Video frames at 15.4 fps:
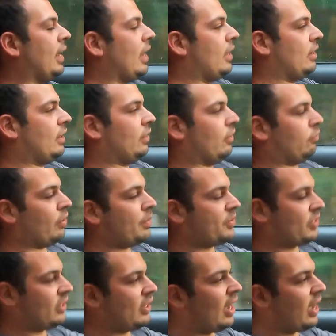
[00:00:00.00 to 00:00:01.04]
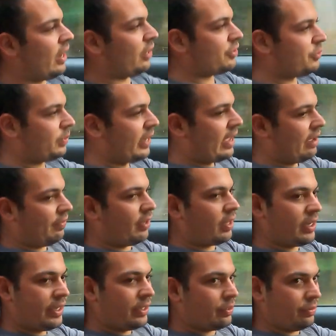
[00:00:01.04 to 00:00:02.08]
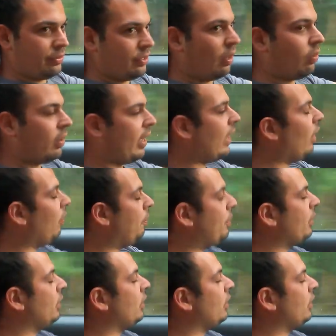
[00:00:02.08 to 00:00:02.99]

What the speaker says: and then the rims and tires we have on here don't help.